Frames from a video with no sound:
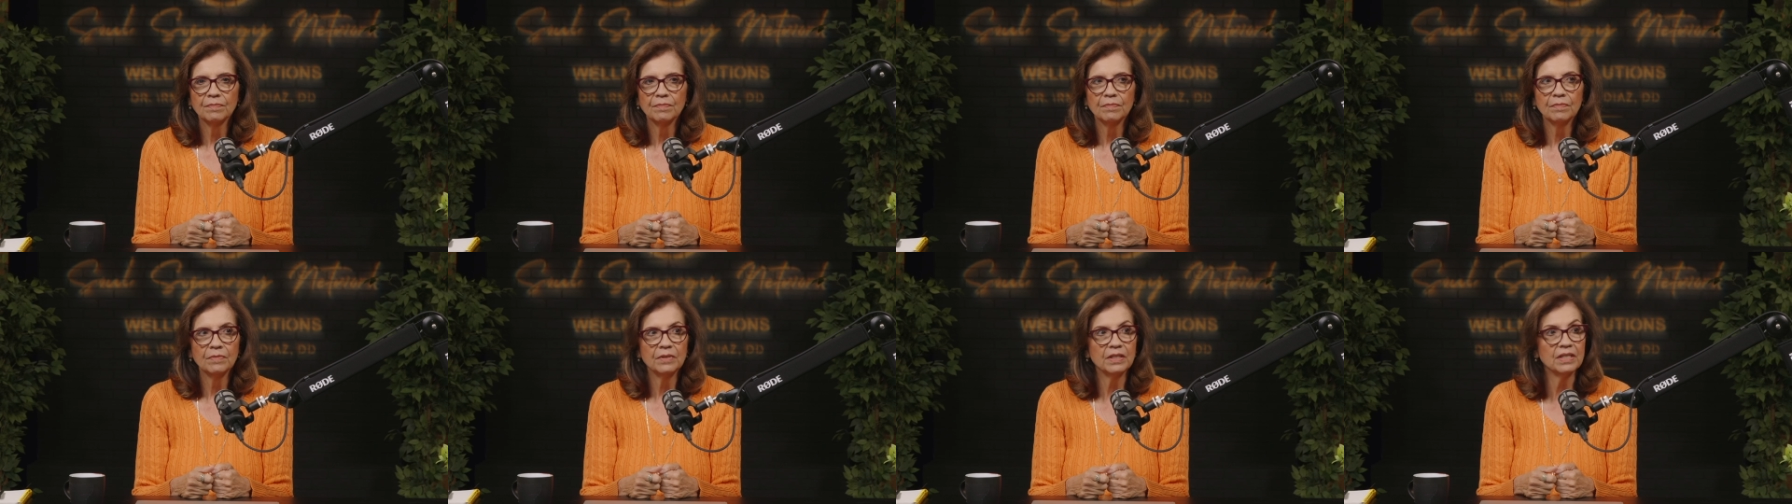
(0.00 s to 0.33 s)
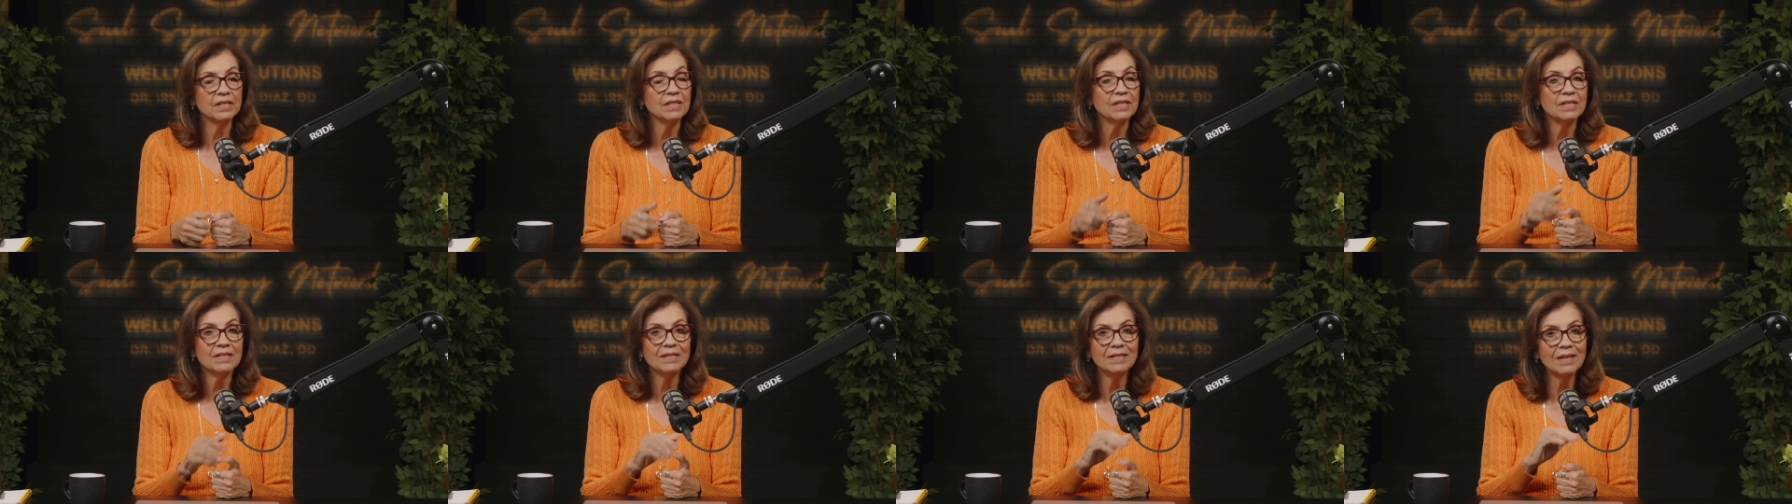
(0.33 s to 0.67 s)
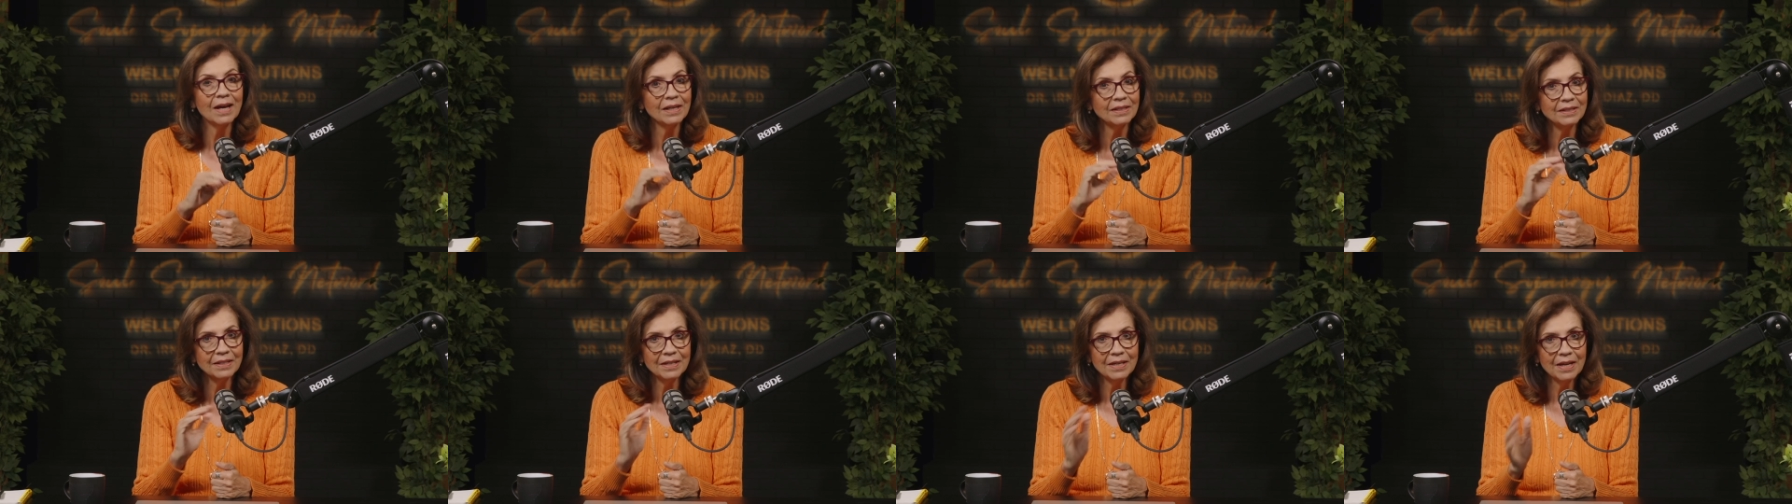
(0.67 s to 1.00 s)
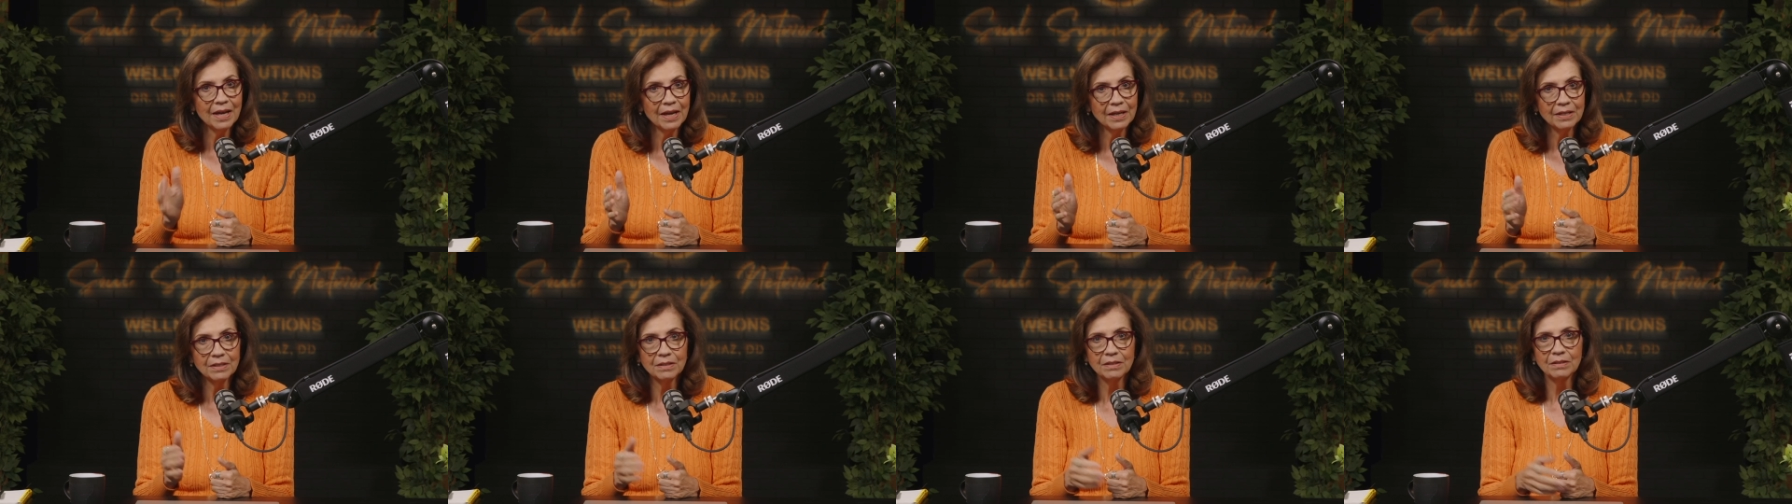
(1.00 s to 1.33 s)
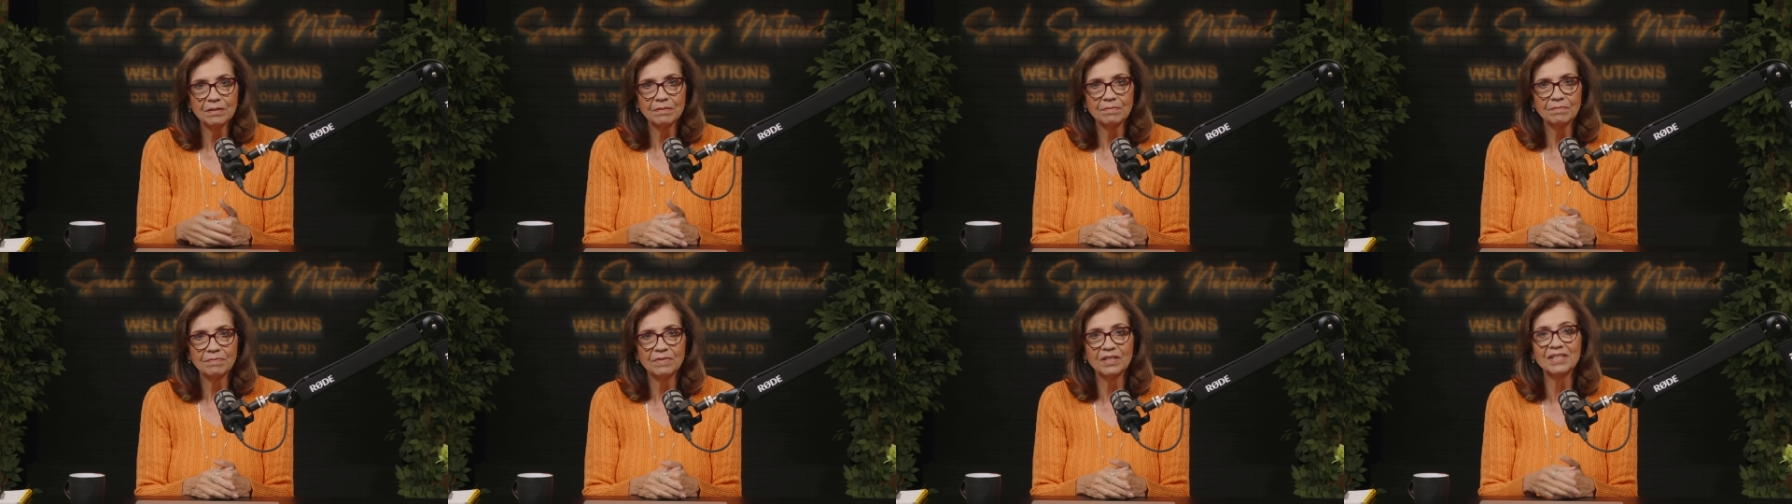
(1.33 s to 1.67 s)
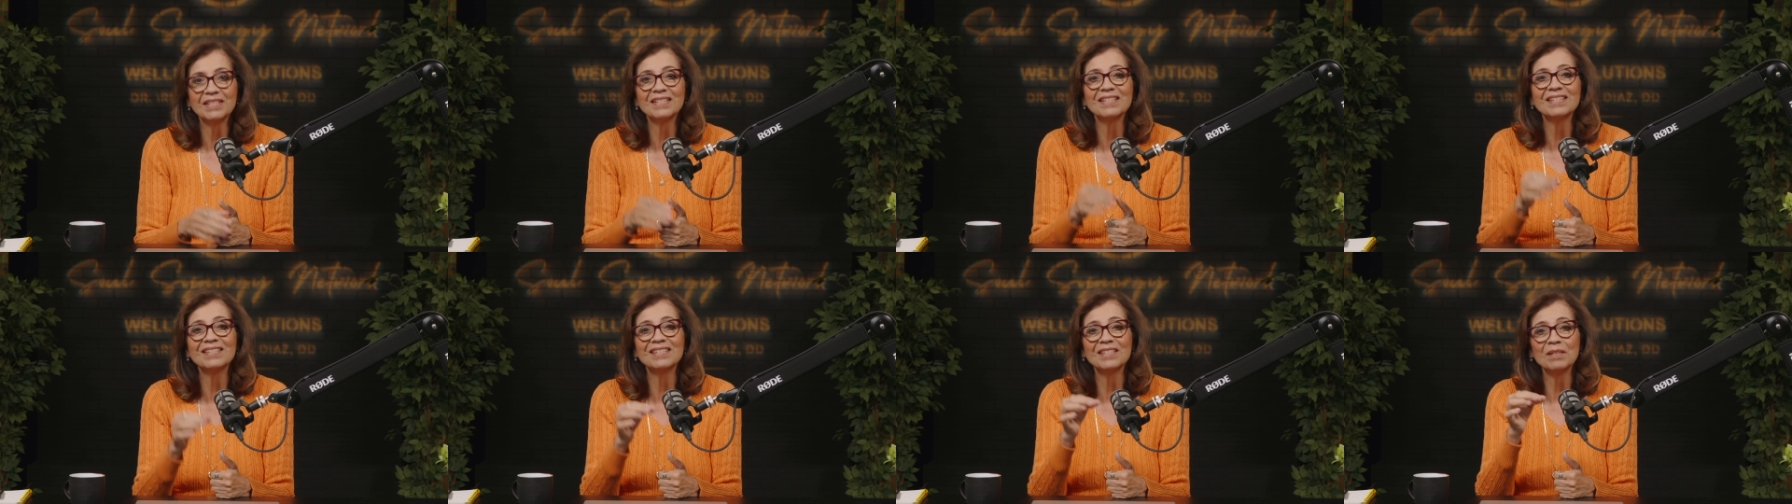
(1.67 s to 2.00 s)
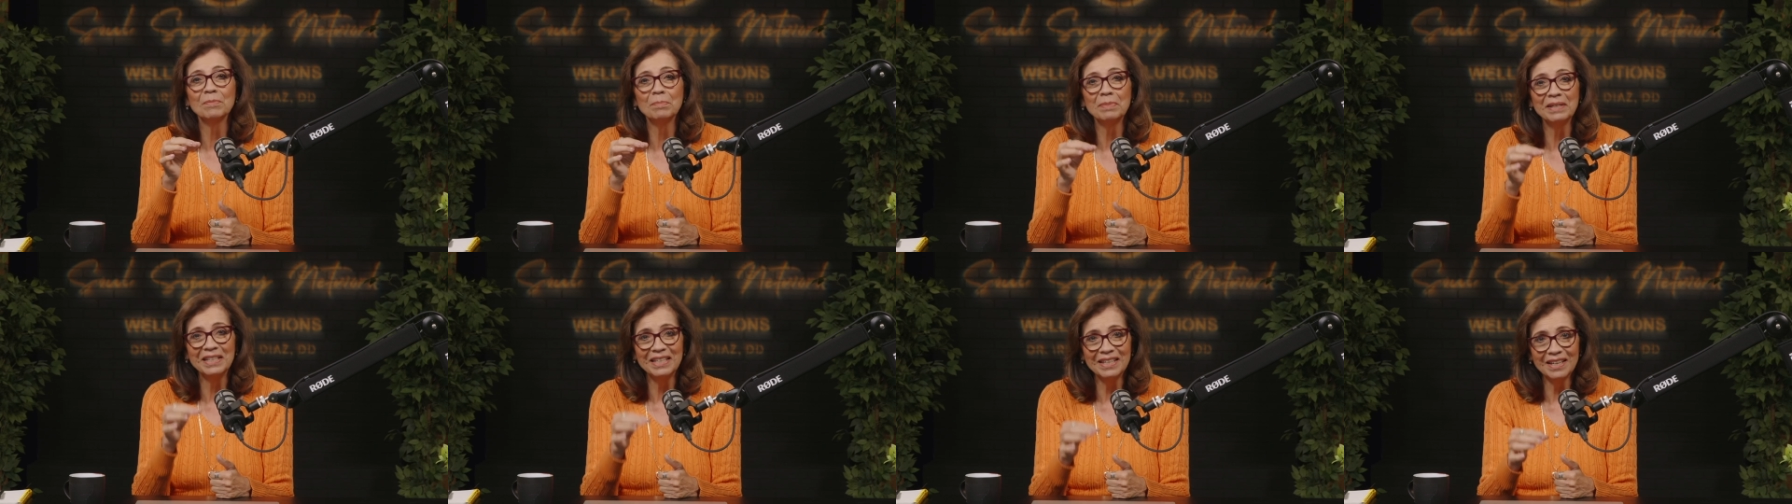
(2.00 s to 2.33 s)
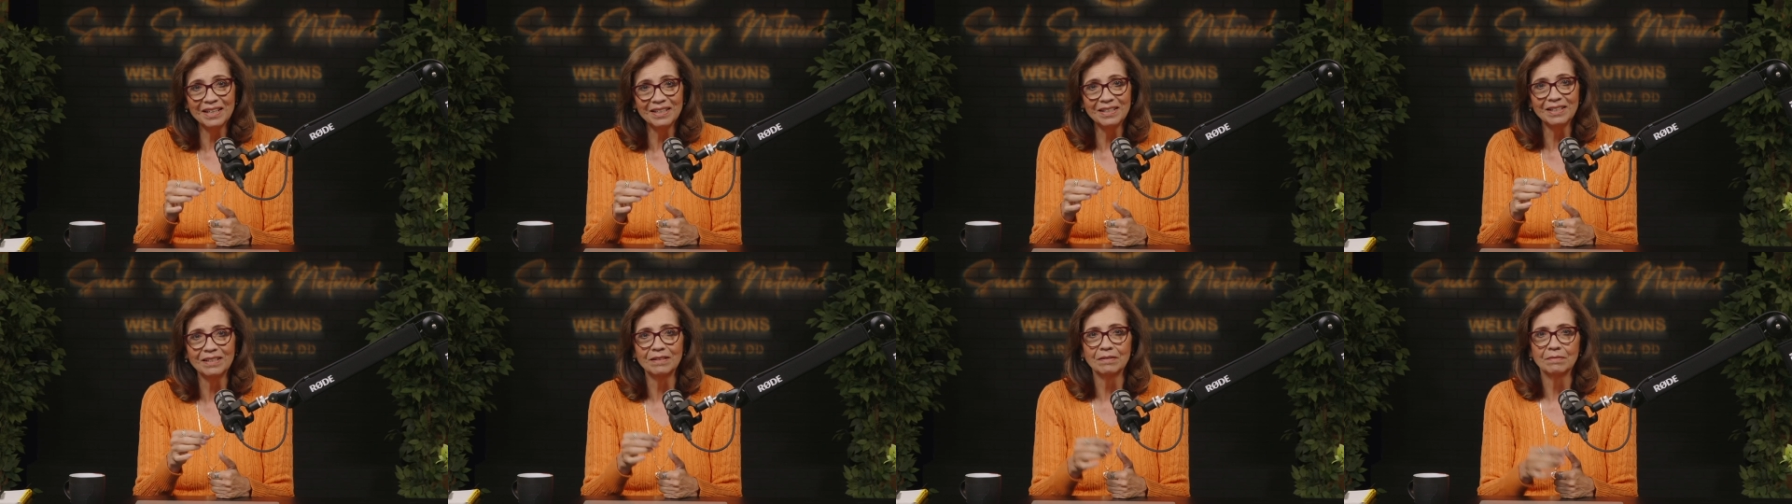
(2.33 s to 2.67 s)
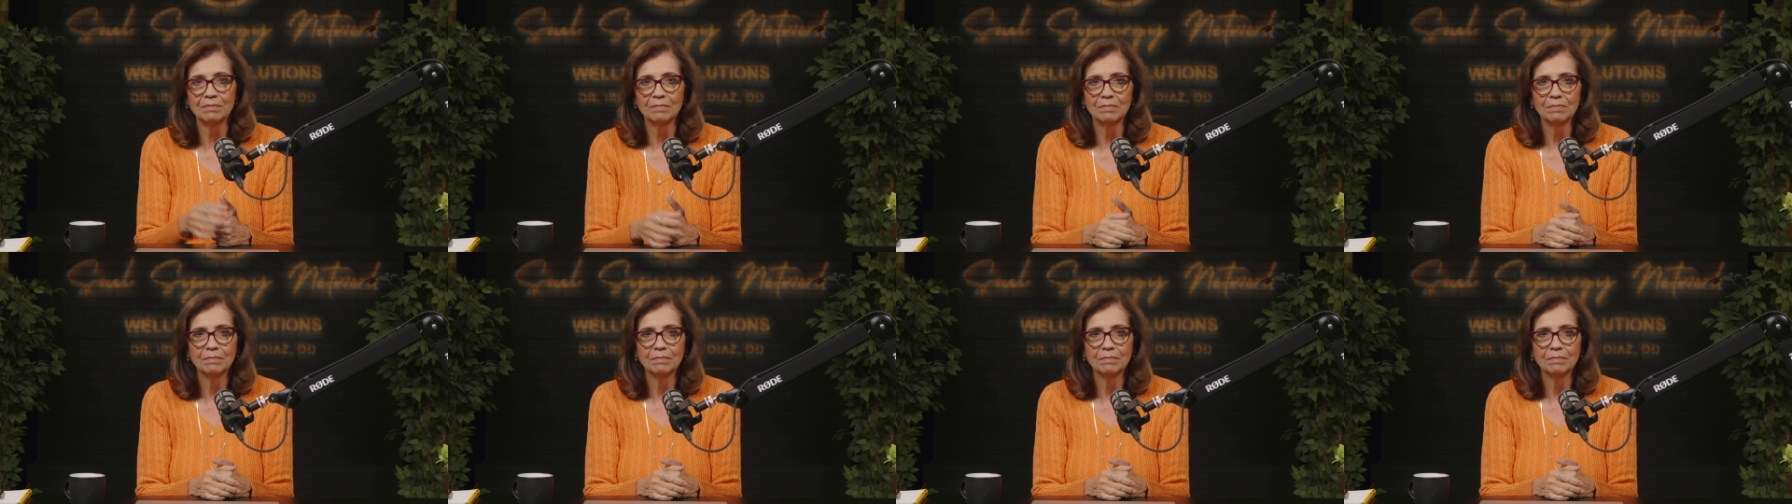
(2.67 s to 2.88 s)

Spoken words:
This is not the end. This is the beginning.